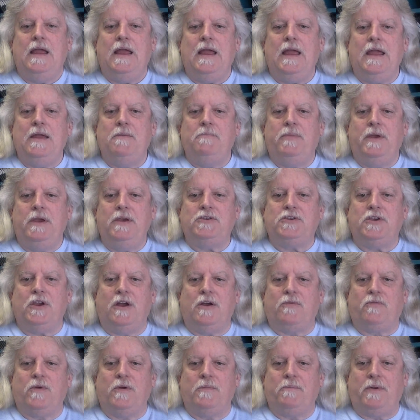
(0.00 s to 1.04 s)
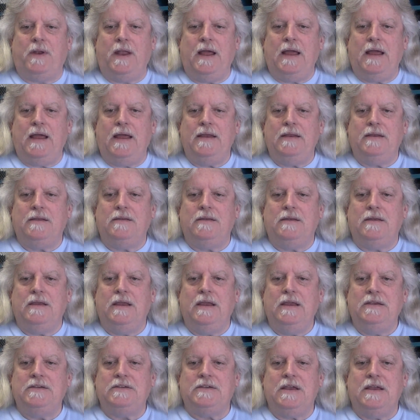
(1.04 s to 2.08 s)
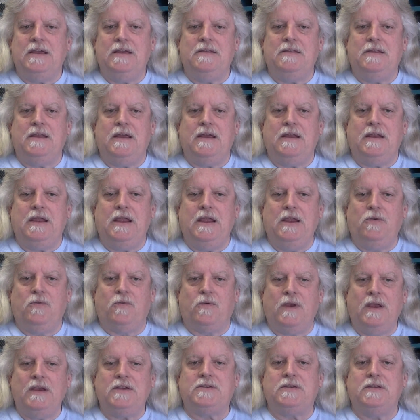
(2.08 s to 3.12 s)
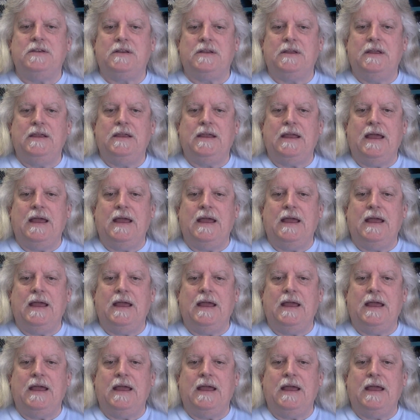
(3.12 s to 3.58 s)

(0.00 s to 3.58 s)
And Bischoff replied, he said that he recently